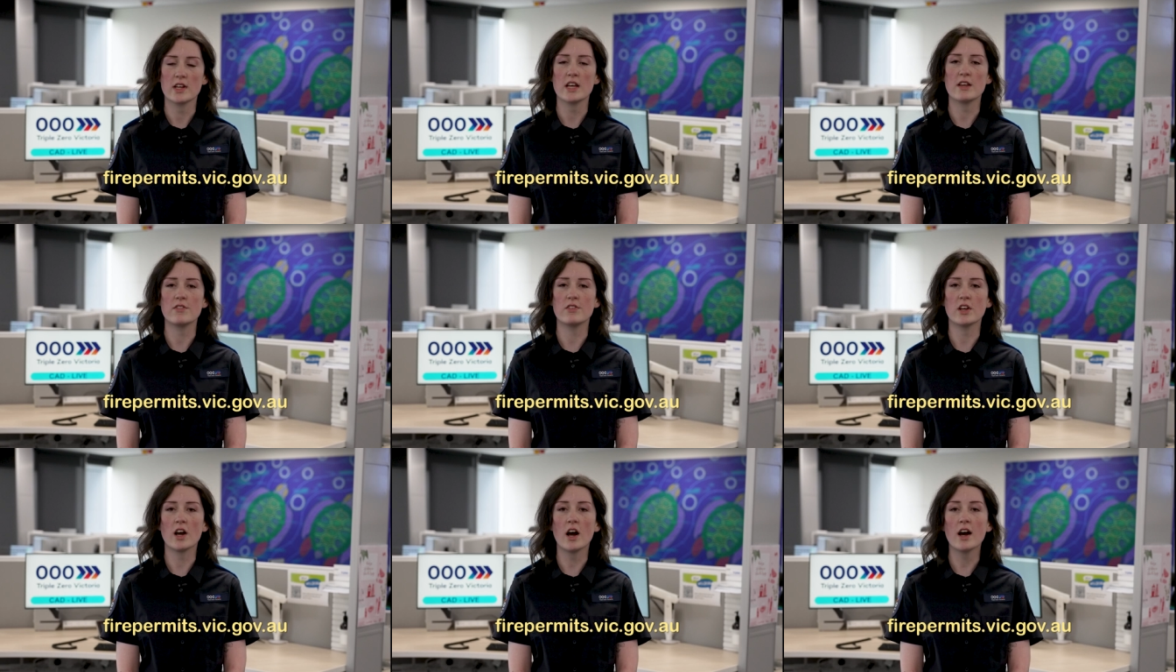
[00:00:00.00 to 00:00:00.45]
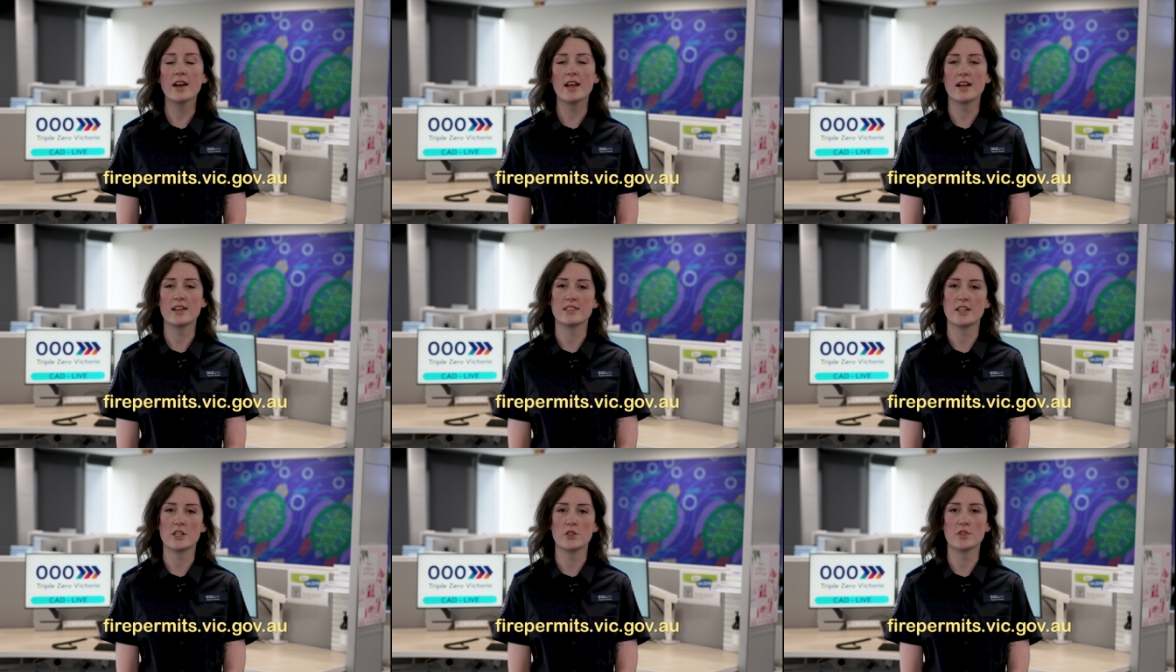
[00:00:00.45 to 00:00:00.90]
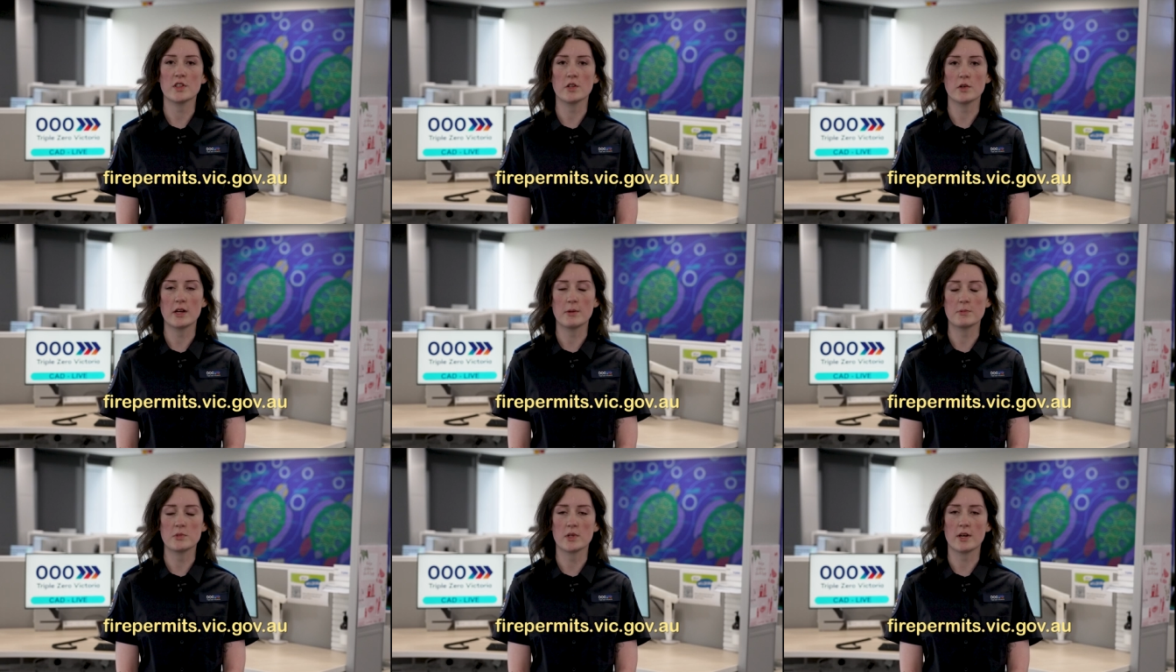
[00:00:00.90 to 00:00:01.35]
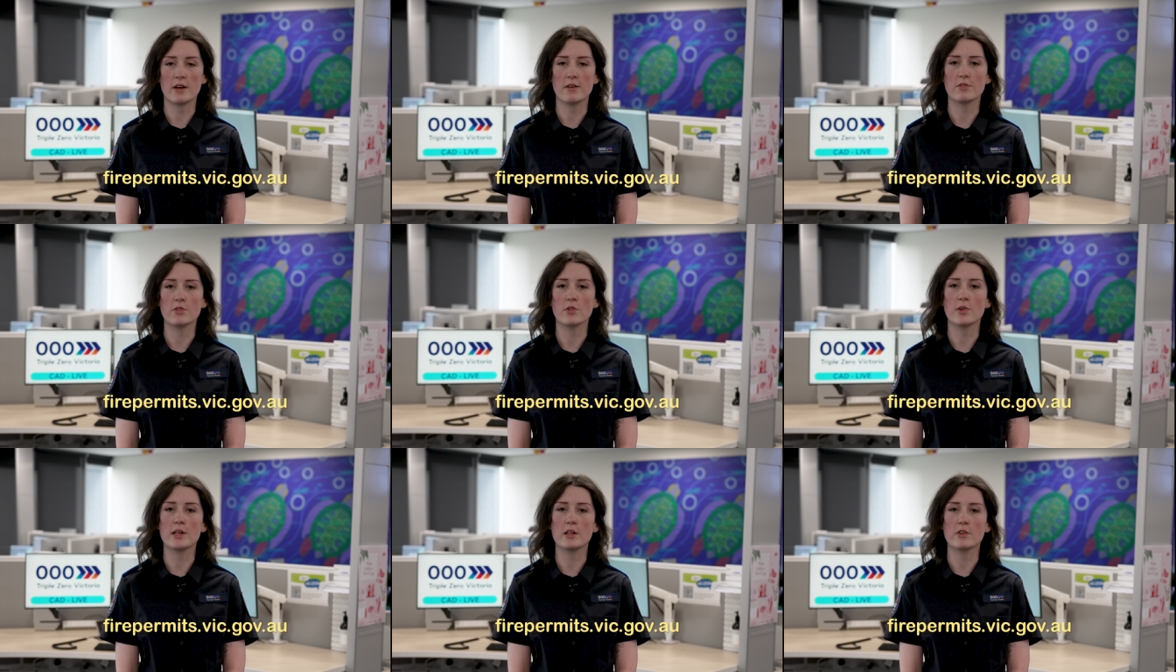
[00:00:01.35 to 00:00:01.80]
If you can't access the website
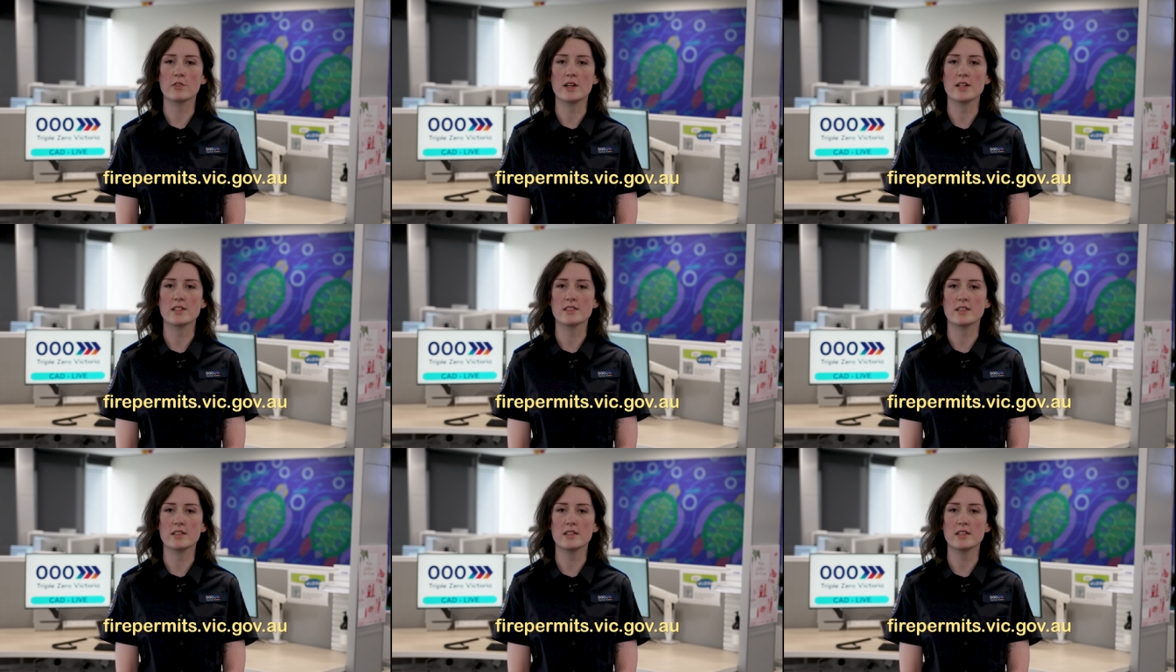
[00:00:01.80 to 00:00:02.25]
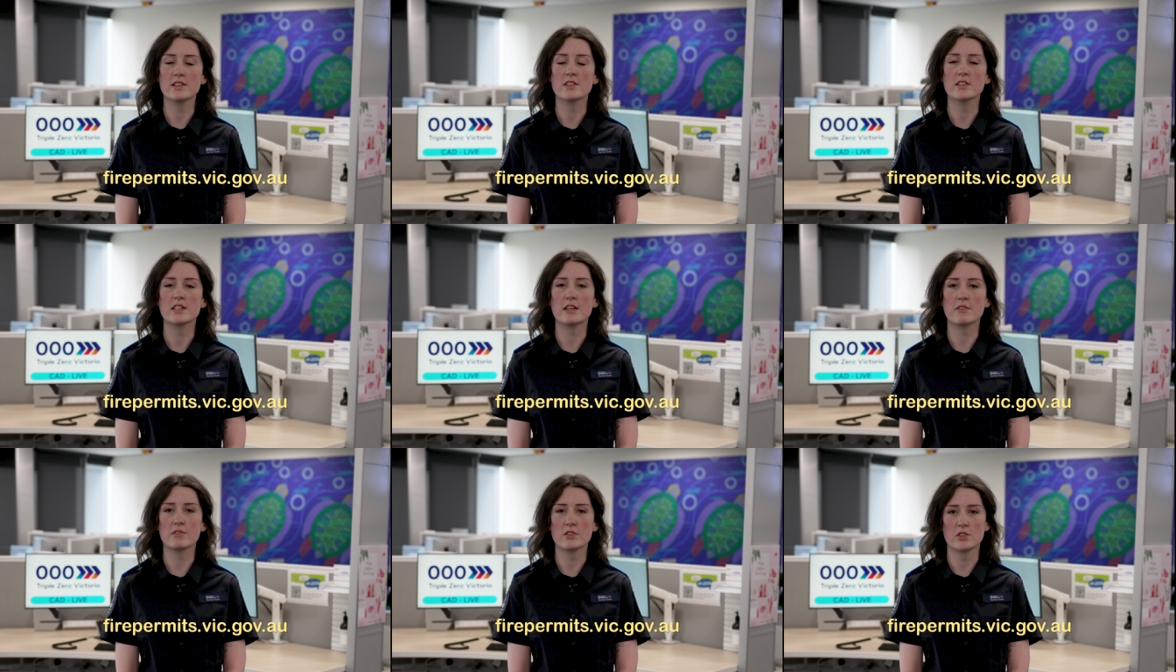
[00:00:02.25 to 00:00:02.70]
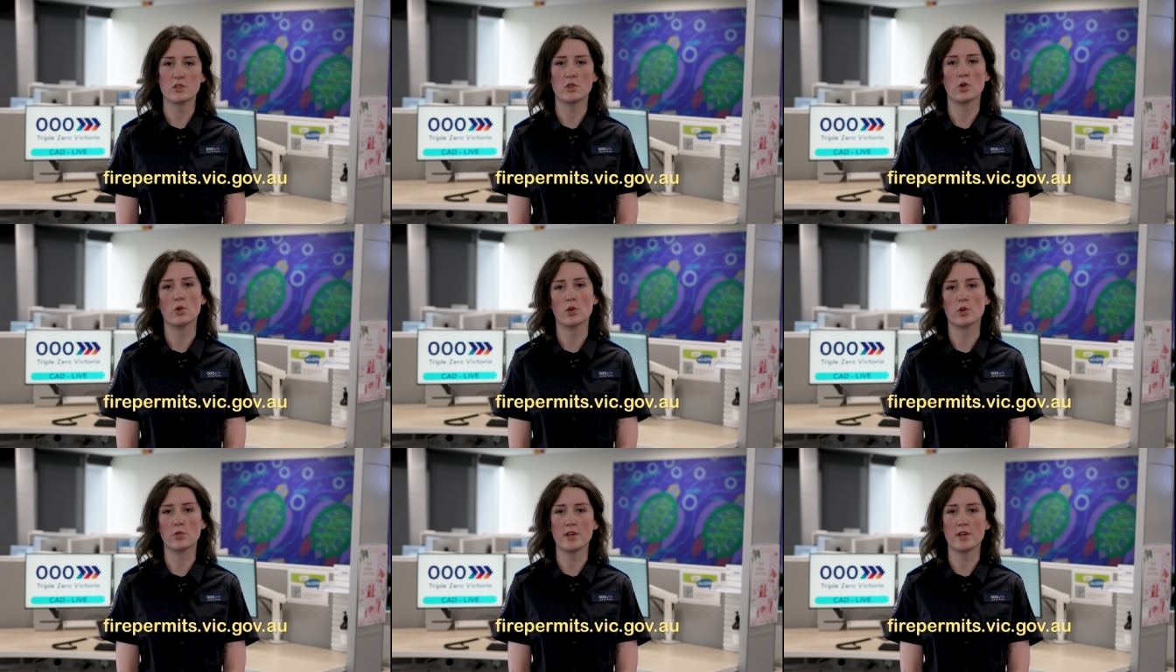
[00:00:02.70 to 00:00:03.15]
for any reason, give us a call to